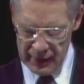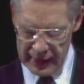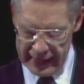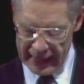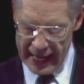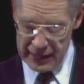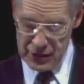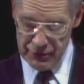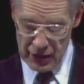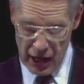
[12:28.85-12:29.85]
The elect
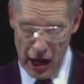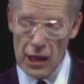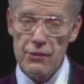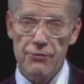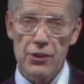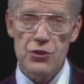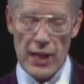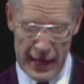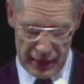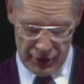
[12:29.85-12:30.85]
of God
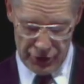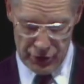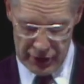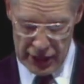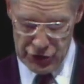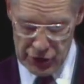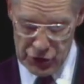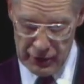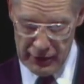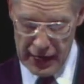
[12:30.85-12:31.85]
forsake the
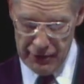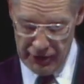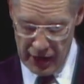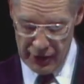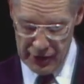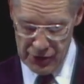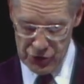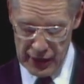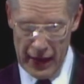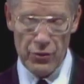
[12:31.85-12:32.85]
traditions of their
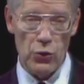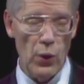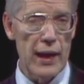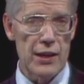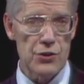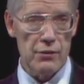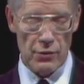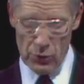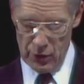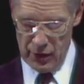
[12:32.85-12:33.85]
fathers and the ways of
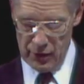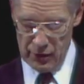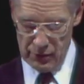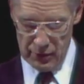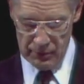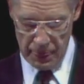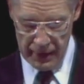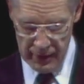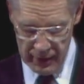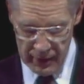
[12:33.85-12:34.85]
the world.
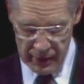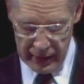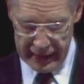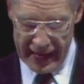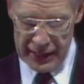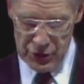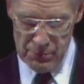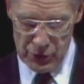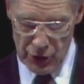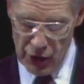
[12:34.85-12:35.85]
The
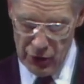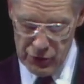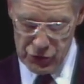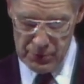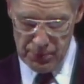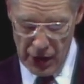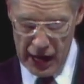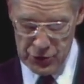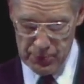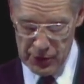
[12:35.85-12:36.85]
kingdom grows and
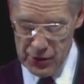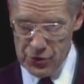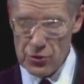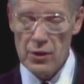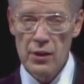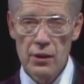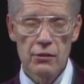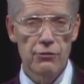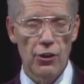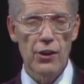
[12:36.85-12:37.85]
prospers,
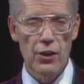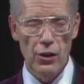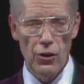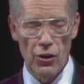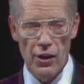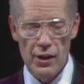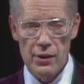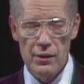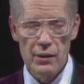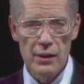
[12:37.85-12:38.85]
for the
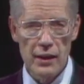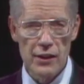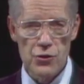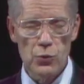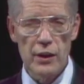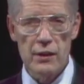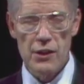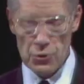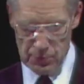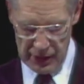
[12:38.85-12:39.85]
Lord is with
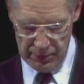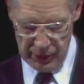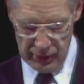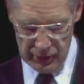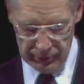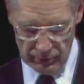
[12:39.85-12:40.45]
his people.